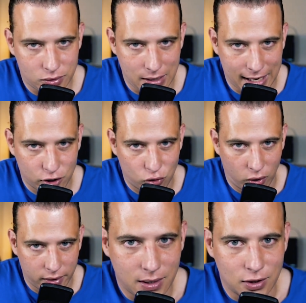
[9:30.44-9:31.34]

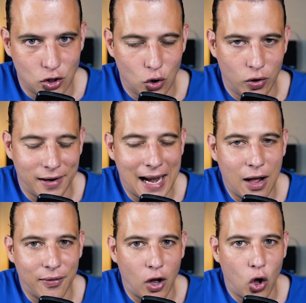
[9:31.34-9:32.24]
extra due to
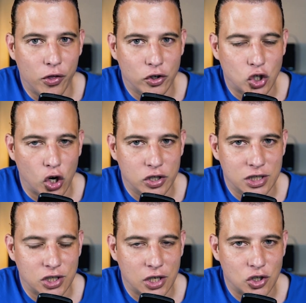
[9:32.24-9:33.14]
now that all their charging
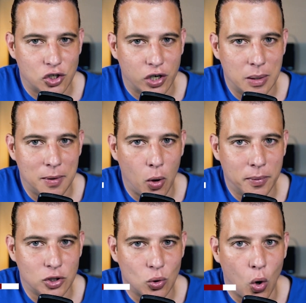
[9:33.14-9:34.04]
stations are going to be
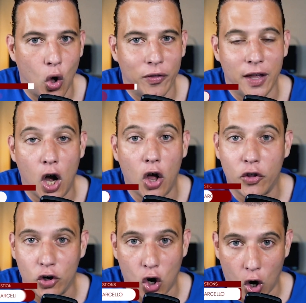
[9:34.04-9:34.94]
open to all the other
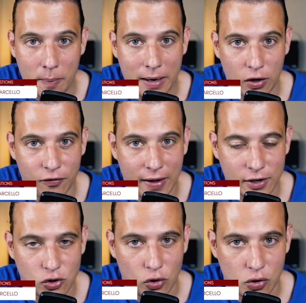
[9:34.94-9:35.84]
car
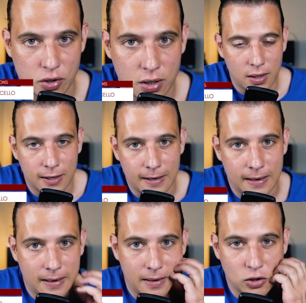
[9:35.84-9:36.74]
manufacturers
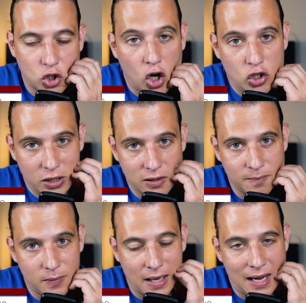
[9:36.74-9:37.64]
charging.
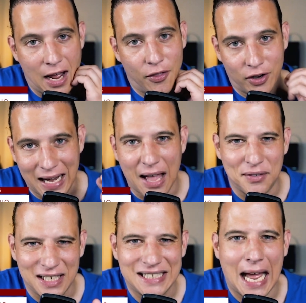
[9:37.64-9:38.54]
And now they're going to have
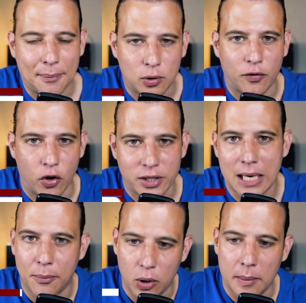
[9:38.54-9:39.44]
an adapter, for
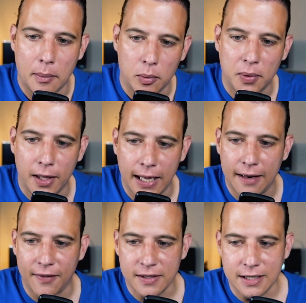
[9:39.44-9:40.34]
example, to be able to plug in
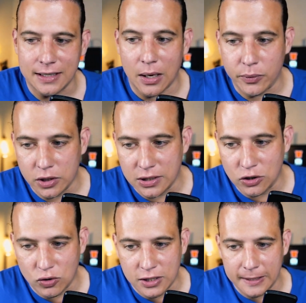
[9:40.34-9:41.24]
and things like that, which is
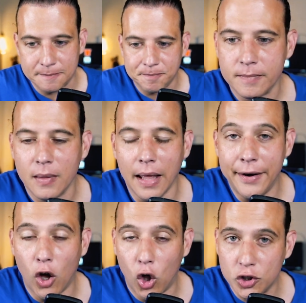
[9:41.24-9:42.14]
interesting.
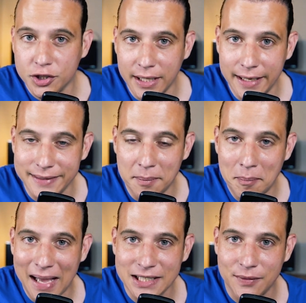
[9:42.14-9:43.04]
And Allstate, the
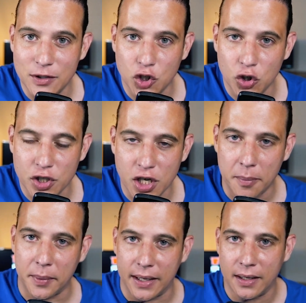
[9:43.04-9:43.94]
massive insurance
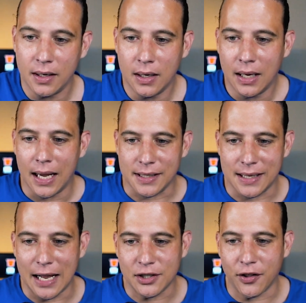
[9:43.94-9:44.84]
company, has
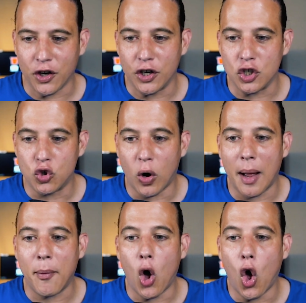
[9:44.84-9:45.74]
announced that they're going to
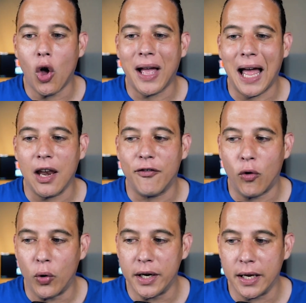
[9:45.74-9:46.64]
drop all
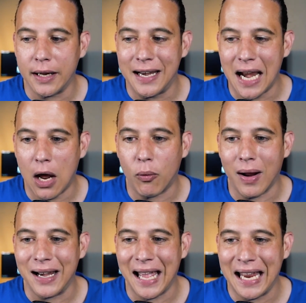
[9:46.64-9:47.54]
California and not
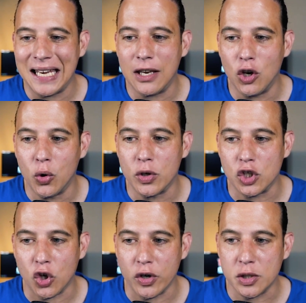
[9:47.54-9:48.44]
write any new
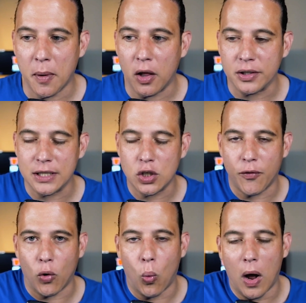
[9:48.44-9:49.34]
insurance policies
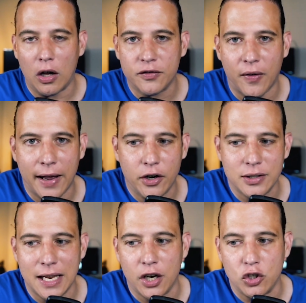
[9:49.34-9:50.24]
over wildfires
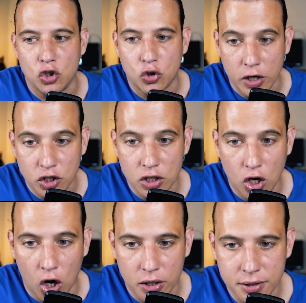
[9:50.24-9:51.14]
and construction
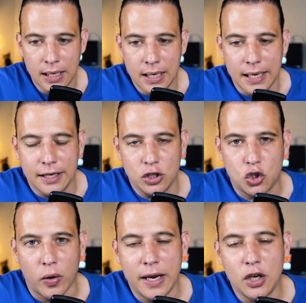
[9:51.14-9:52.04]
costs. In
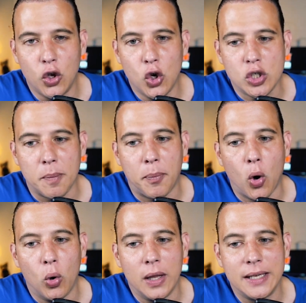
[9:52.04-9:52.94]
trade news,
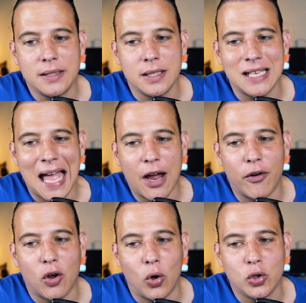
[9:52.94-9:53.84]
Poland's
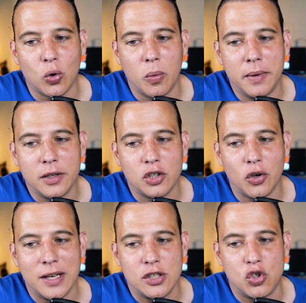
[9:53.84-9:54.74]
agricultural
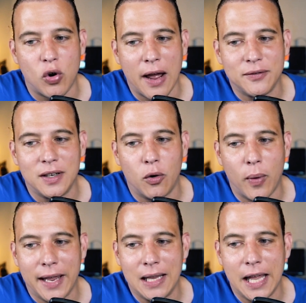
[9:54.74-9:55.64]
minister has drafted a
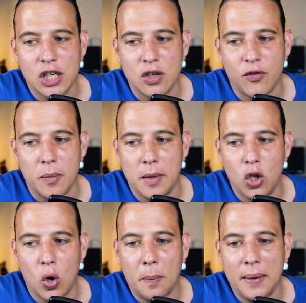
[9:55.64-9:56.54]
regulation from the
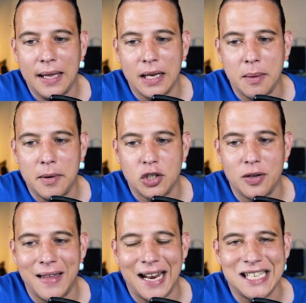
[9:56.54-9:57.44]
European
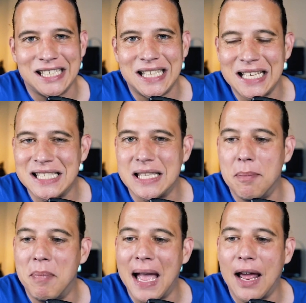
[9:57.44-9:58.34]
Commission that extends the
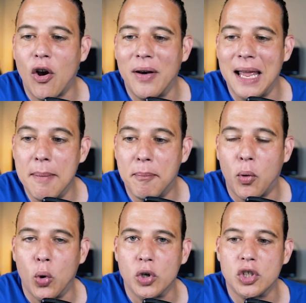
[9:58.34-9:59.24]
ban on
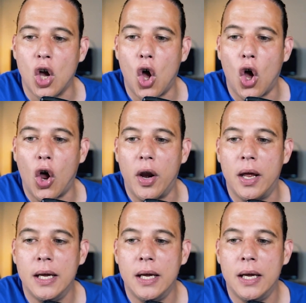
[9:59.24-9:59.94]
imports on